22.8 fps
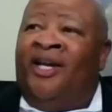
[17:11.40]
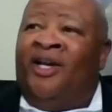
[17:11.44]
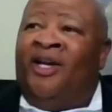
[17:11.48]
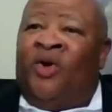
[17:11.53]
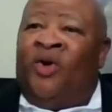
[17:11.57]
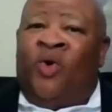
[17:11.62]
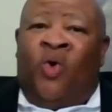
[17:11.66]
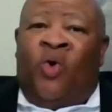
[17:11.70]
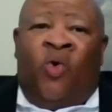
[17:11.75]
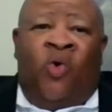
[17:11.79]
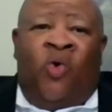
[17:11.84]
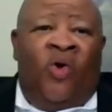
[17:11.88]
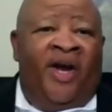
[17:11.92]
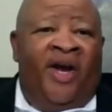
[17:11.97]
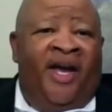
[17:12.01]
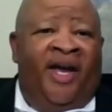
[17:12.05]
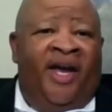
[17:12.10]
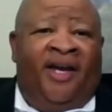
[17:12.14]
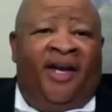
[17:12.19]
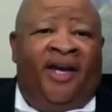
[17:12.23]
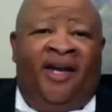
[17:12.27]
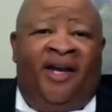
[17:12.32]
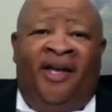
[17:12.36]
a
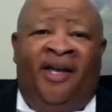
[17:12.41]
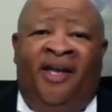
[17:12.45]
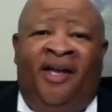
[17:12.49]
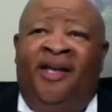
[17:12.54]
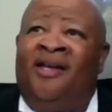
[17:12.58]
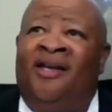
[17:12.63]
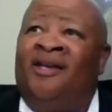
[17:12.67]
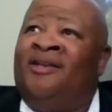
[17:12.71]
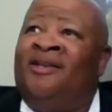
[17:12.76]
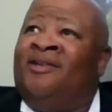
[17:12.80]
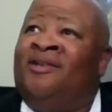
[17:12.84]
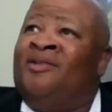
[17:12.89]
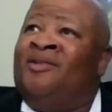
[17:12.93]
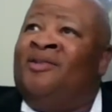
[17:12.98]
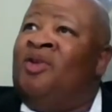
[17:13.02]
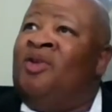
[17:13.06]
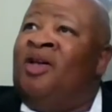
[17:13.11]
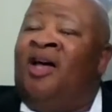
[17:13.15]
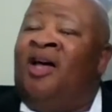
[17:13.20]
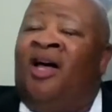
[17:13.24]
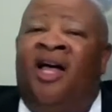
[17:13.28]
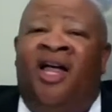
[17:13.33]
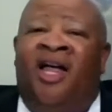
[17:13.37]
quick,
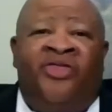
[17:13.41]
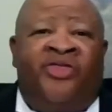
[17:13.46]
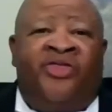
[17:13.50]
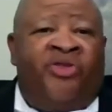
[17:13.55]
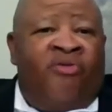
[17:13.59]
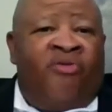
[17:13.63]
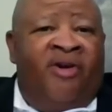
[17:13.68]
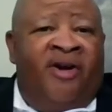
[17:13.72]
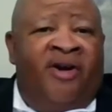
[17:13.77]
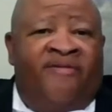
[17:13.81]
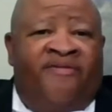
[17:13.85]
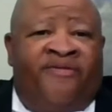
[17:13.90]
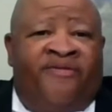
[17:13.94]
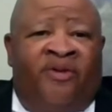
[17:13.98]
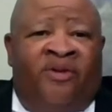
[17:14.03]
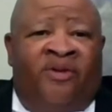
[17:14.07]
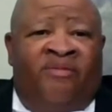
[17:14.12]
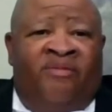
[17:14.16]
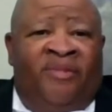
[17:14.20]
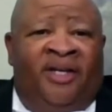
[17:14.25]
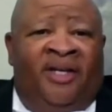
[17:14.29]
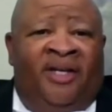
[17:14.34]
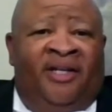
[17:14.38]

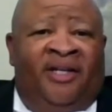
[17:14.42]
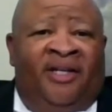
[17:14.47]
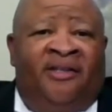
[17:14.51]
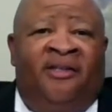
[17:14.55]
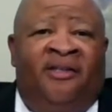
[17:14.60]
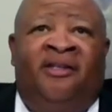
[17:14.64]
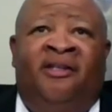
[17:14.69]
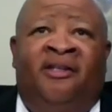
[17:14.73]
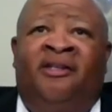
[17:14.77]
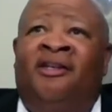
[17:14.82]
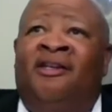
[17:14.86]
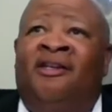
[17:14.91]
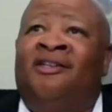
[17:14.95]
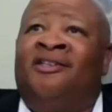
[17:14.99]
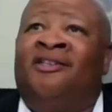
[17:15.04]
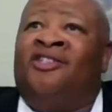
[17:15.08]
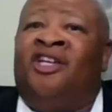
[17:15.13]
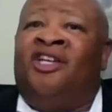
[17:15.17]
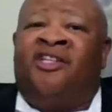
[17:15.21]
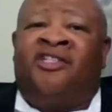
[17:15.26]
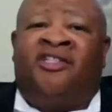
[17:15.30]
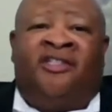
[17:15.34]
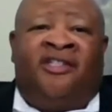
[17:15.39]
unthreatful meeting,
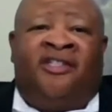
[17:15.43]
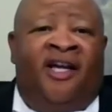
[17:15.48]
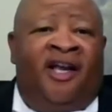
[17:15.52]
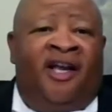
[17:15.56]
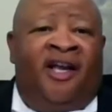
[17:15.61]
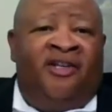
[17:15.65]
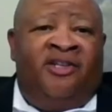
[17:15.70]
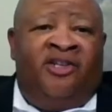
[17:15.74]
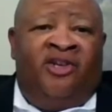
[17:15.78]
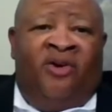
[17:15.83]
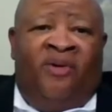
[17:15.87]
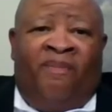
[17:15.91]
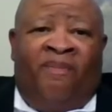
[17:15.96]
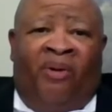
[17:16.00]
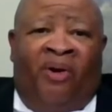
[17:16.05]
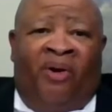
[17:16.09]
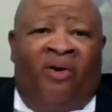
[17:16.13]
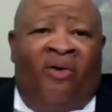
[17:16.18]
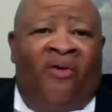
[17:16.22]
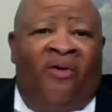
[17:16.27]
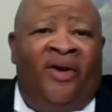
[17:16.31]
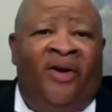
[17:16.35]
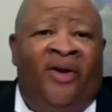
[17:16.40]
just telling your
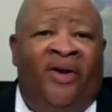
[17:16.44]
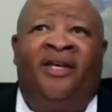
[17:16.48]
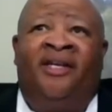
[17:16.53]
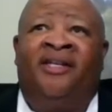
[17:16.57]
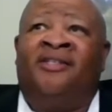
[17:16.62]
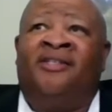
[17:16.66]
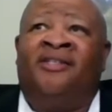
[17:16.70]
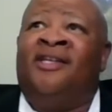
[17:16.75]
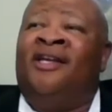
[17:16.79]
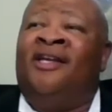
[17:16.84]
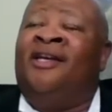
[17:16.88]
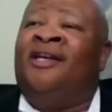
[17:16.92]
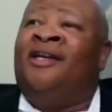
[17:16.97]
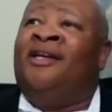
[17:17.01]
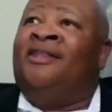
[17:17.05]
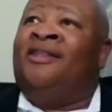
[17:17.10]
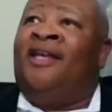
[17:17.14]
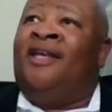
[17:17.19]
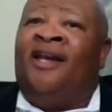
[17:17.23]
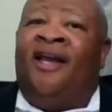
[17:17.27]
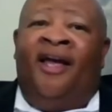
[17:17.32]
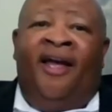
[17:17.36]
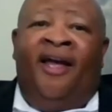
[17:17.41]
employees
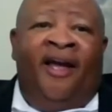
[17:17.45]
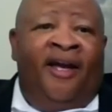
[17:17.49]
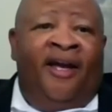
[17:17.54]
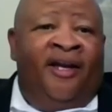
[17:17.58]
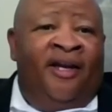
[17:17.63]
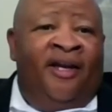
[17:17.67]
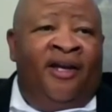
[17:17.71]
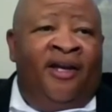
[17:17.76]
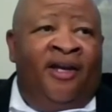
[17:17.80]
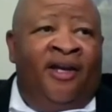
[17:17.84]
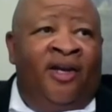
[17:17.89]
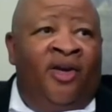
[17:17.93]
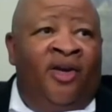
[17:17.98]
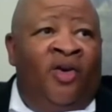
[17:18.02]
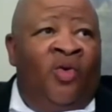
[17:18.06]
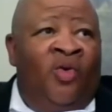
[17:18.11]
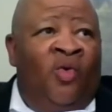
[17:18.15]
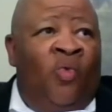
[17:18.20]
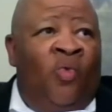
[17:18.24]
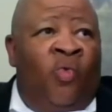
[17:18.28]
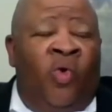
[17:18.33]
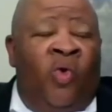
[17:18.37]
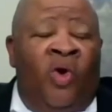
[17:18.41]
that, hey,
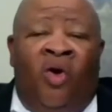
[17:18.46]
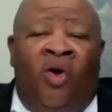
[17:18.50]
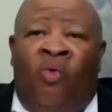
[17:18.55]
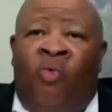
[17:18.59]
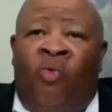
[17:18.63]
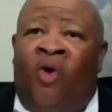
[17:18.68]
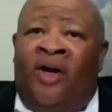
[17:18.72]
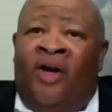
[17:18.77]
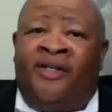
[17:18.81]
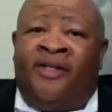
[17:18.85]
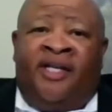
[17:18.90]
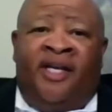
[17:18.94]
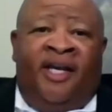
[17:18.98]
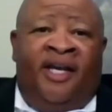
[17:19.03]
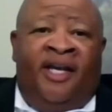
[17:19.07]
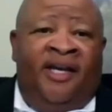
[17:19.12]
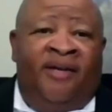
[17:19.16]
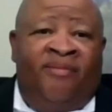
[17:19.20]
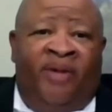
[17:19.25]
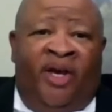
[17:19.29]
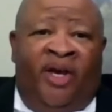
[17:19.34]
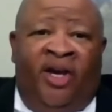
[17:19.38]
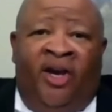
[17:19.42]
we're one
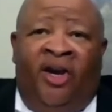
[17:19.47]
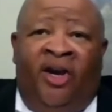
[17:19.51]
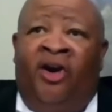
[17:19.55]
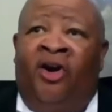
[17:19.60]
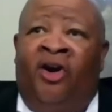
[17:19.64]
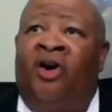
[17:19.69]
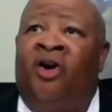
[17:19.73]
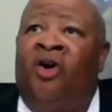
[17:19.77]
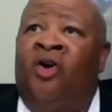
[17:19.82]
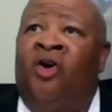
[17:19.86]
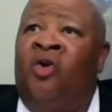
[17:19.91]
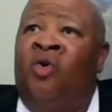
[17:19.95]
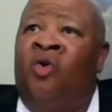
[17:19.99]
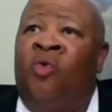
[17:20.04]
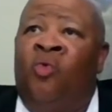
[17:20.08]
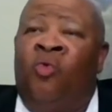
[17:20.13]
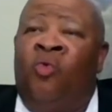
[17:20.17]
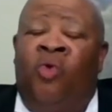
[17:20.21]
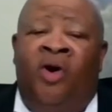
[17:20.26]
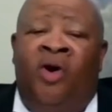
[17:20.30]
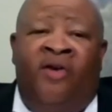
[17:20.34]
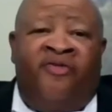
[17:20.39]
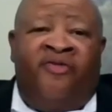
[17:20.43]
team here,
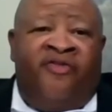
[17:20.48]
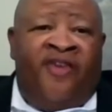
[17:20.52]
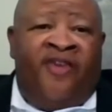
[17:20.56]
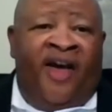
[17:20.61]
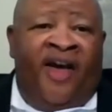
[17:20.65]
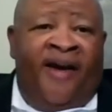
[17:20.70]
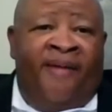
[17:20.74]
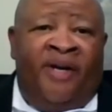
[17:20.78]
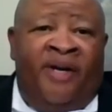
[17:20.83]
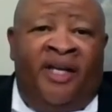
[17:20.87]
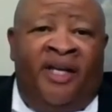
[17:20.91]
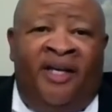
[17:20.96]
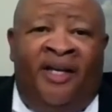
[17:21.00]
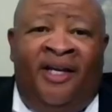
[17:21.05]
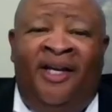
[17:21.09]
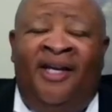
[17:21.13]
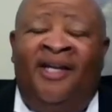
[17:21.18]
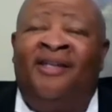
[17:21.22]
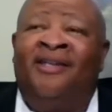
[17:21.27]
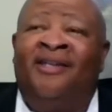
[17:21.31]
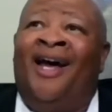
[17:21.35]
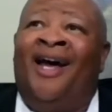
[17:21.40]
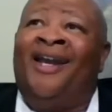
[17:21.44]
we're a
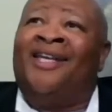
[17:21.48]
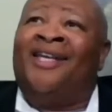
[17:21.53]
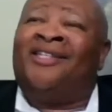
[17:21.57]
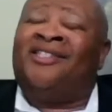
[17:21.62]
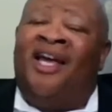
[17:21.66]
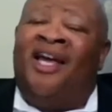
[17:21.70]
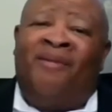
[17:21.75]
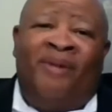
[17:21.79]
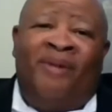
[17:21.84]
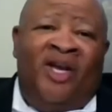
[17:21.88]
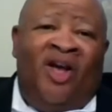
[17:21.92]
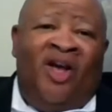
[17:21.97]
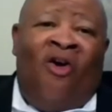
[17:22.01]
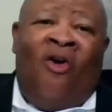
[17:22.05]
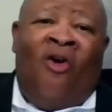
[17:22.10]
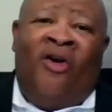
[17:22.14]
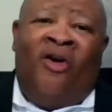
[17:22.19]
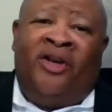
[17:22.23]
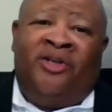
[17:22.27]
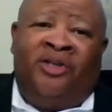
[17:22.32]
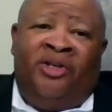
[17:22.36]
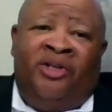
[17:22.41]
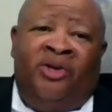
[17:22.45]
family. Now that's going to be
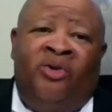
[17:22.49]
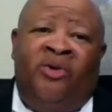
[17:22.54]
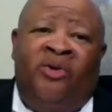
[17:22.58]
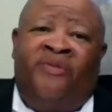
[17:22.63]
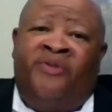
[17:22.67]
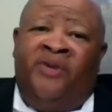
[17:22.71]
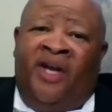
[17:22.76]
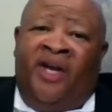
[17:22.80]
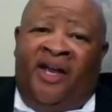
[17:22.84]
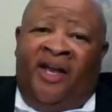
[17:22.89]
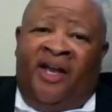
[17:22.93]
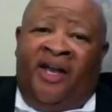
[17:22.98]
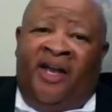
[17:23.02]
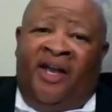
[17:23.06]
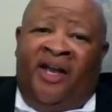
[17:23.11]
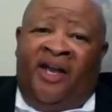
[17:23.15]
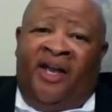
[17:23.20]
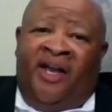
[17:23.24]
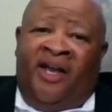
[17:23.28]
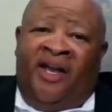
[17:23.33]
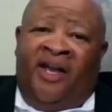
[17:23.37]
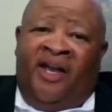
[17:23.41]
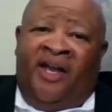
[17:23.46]
hard to do if you
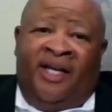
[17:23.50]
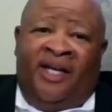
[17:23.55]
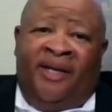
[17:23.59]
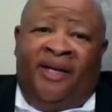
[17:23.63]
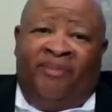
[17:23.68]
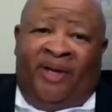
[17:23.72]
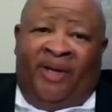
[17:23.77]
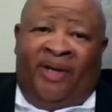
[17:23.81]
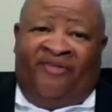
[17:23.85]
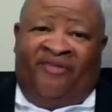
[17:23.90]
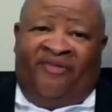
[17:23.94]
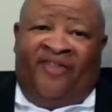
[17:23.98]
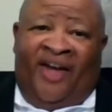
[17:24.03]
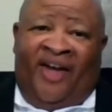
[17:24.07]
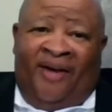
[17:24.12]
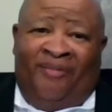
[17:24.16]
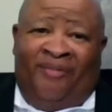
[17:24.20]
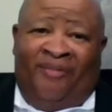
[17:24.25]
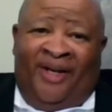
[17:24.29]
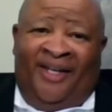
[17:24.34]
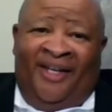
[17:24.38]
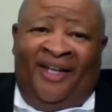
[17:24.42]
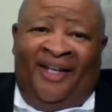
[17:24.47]
hadn't been one team in a
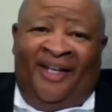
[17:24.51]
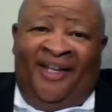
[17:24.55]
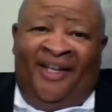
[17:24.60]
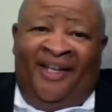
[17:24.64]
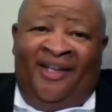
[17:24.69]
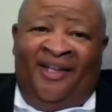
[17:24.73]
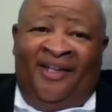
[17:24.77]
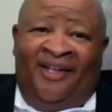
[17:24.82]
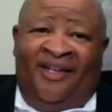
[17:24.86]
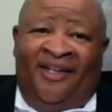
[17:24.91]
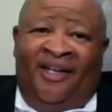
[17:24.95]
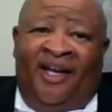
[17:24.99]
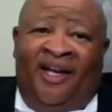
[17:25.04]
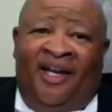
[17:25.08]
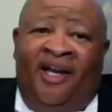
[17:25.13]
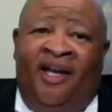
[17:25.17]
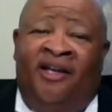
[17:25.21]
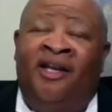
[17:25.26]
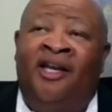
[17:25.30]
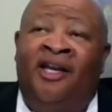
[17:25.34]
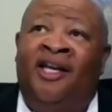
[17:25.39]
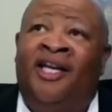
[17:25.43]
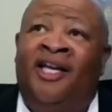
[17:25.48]
family.
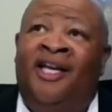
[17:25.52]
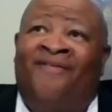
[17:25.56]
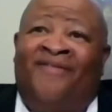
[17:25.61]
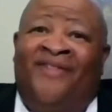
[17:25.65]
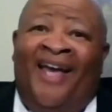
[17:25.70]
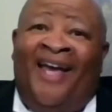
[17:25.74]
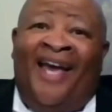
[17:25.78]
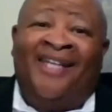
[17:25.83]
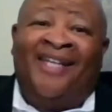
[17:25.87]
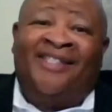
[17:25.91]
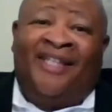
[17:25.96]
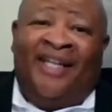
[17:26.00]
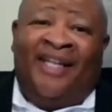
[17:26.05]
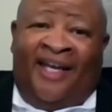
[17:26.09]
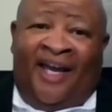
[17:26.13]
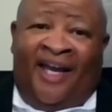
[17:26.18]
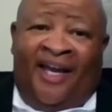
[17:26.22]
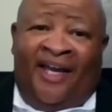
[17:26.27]
And if that's